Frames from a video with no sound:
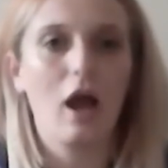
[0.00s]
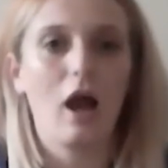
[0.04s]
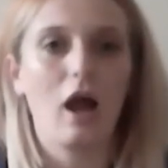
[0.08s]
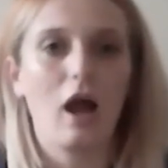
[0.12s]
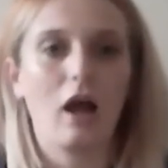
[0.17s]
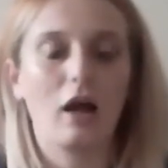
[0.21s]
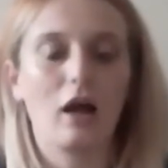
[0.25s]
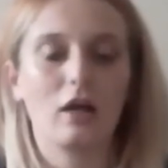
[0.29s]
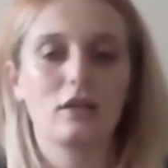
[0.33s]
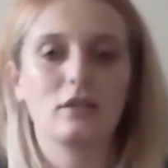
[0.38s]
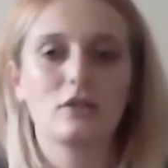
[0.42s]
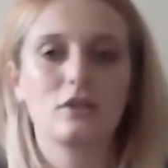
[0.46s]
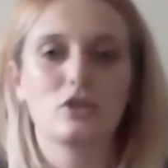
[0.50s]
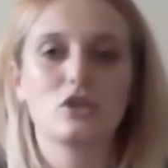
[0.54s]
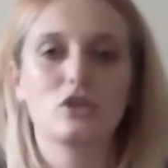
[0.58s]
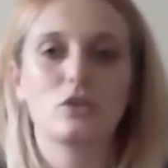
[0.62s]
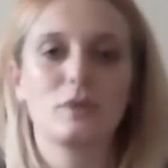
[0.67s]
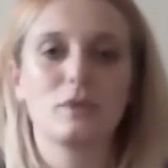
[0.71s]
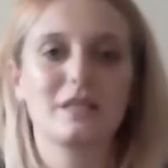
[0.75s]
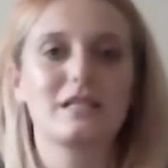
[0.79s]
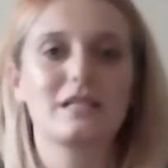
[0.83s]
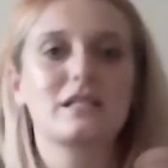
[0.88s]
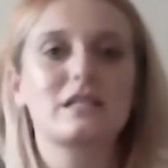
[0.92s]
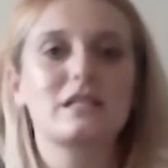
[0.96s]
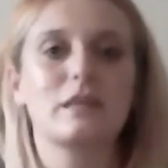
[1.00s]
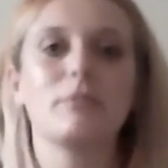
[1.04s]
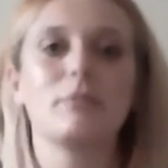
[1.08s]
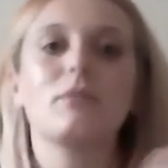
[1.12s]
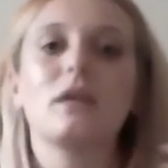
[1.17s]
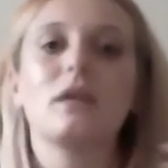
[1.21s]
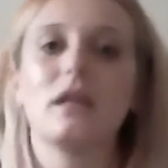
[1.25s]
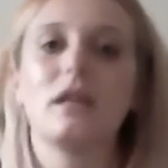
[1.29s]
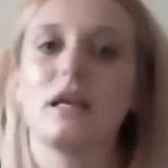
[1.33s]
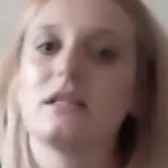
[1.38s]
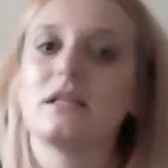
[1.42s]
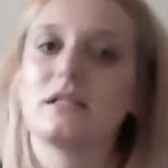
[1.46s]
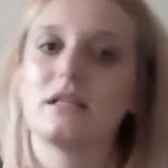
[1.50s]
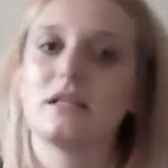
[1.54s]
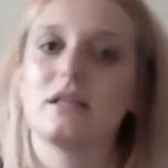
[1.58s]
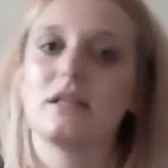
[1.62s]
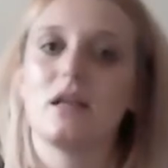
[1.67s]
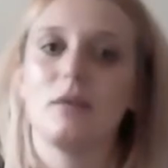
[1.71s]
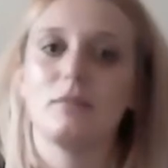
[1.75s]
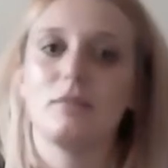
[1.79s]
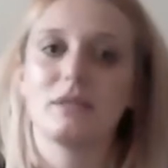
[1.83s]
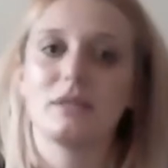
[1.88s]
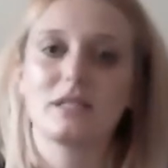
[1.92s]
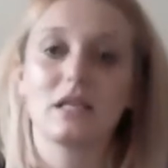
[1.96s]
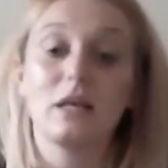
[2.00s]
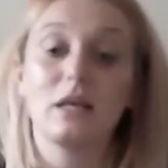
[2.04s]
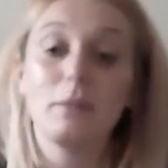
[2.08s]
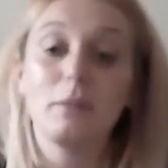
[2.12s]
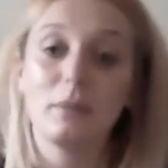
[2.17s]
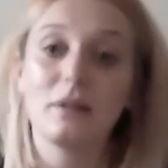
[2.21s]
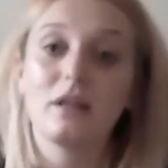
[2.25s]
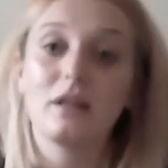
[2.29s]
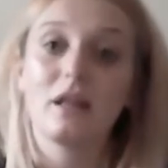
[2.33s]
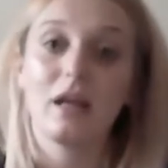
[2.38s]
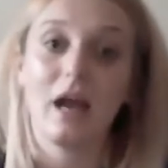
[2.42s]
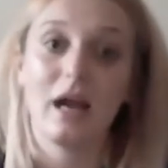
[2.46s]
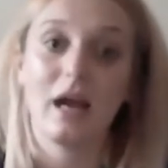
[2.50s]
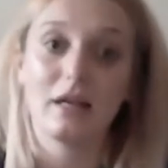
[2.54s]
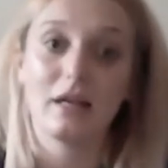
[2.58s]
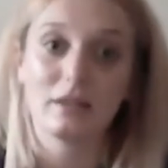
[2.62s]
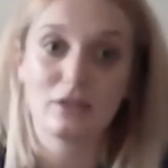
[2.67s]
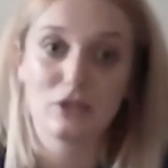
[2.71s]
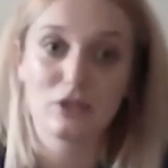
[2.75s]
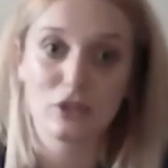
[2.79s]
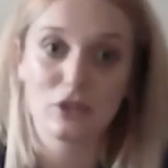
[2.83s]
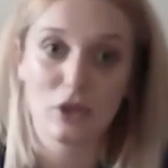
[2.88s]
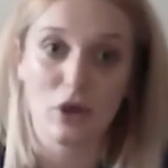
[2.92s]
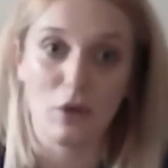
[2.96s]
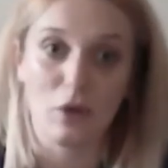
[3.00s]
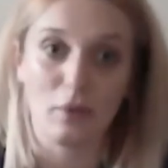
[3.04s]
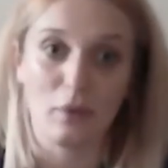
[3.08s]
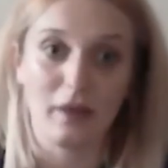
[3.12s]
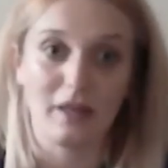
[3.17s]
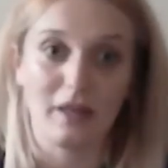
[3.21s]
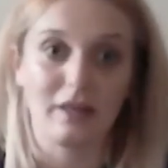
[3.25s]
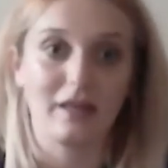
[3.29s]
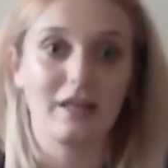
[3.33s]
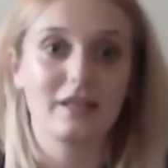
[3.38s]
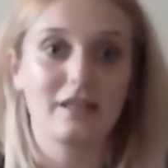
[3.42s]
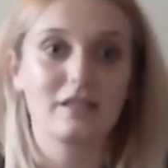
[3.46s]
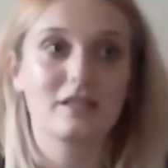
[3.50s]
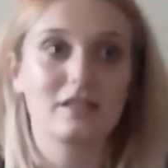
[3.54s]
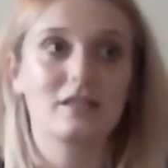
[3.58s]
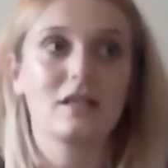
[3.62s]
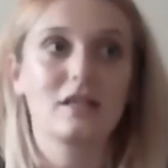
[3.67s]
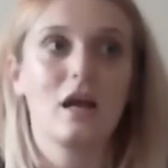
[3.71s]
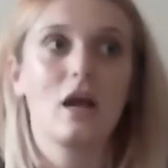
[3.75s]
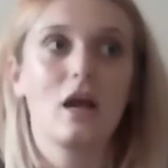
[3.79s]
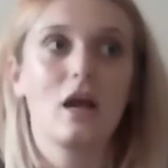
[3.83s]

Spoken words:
And so it's stimulating them, it's keeping their hands going, it's